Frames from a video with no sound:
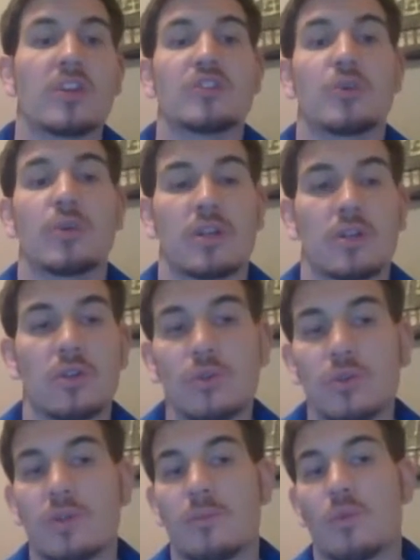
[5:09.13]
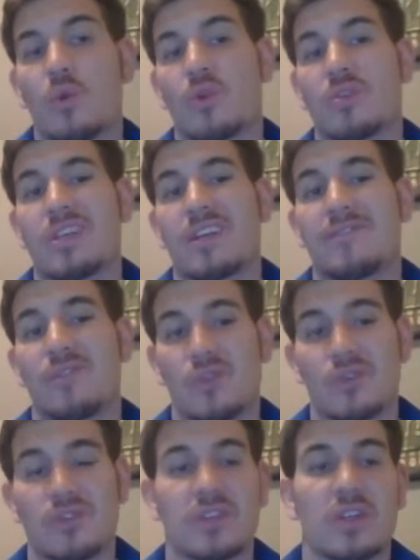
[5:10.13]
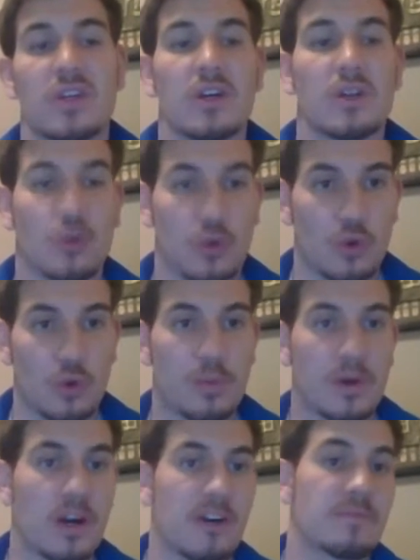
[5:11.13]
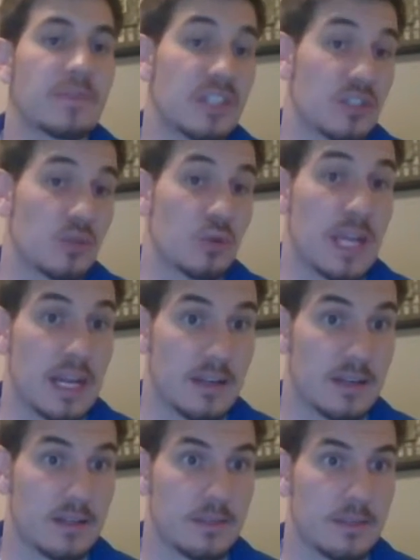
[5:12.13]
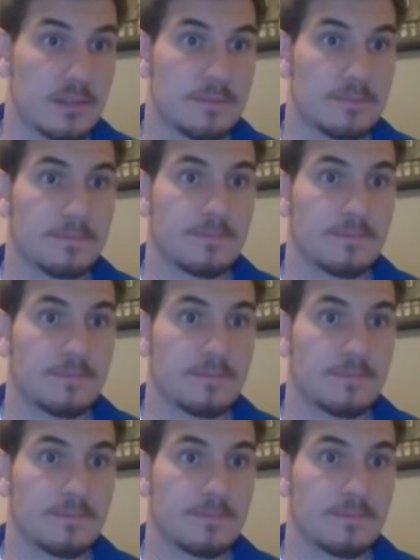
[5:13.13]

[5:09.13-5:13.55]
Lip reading: to include a more diverse group of potential candidates.